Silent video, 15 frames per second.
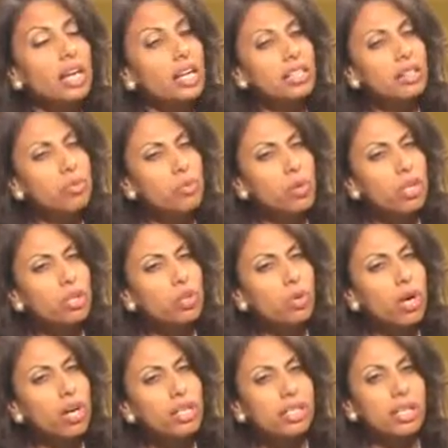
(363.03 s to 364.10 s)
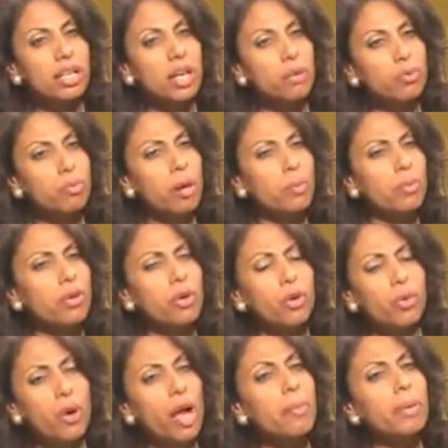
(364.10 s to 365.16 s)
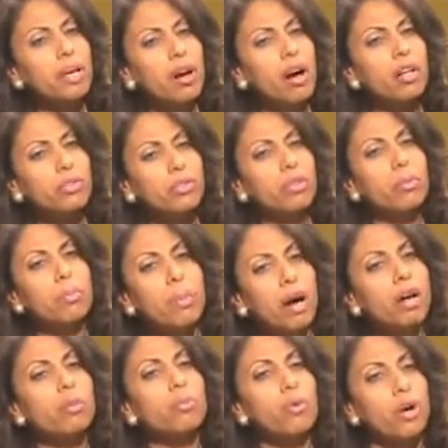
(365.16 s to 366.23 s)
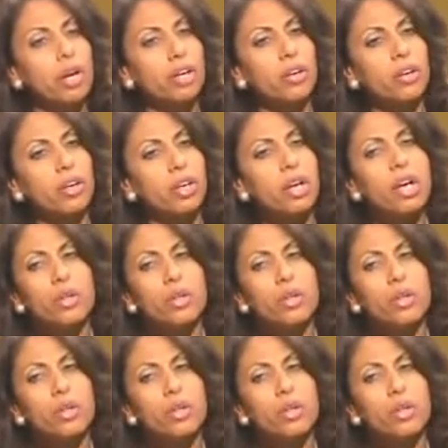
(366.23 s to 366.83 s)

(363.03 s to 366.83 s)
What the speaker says: And I didn't want to cross. And I remember grabbing onto the barbed wire